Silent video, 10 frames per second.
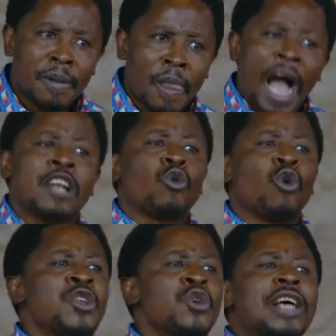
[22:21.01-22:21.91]
And
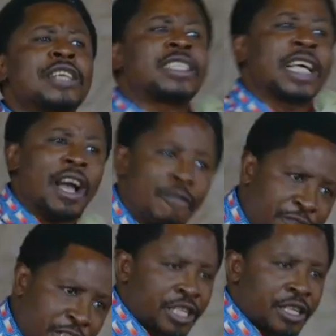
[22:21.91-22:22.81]
when you are
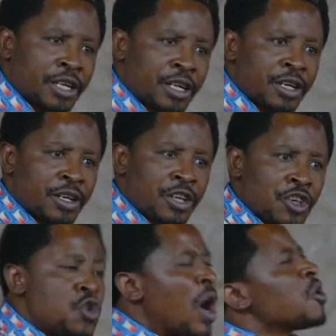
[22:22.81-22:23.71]
saved,
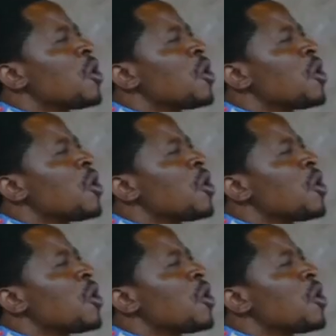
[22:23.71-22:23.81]
you are no